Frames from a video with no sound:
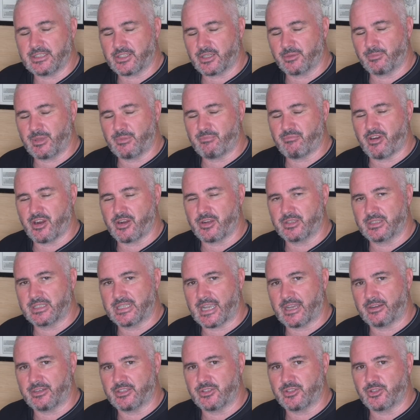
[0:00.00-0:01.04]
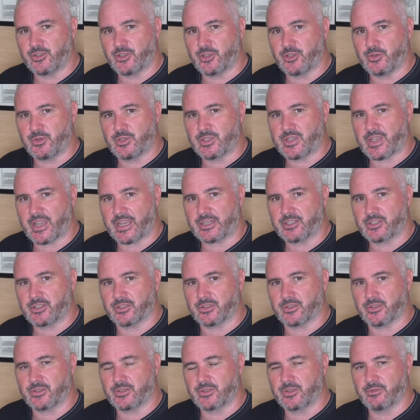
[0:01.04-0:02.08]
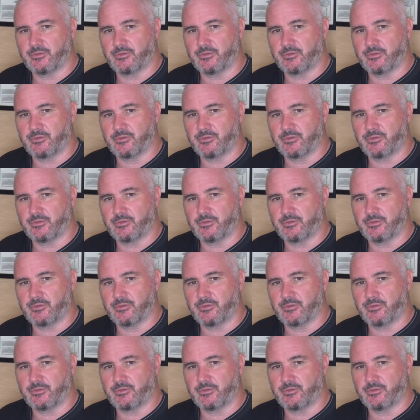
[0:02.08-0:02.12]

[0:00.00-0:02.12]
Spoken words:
can be broken down into 2 sections: